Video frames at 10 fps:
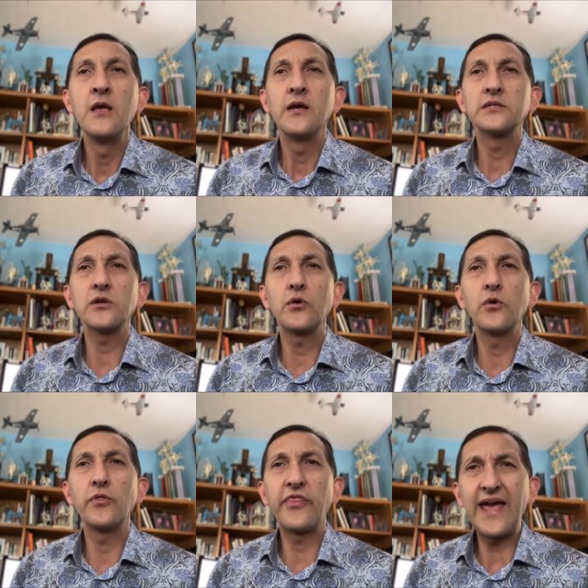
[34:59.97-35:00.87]
So
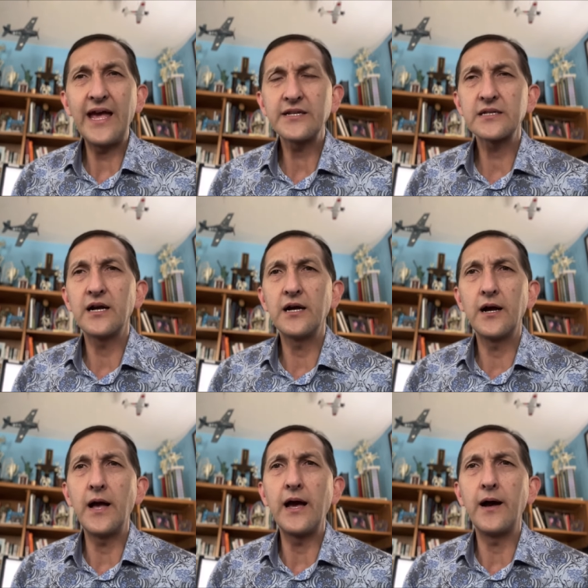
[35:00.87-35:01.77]
that,
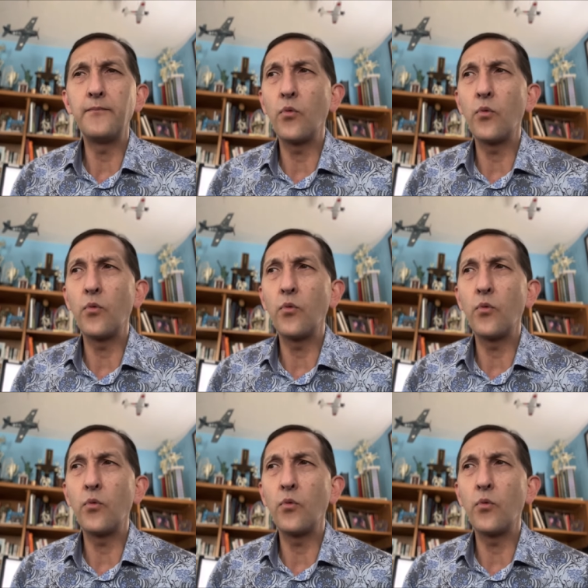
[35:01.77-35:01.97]
uh, um,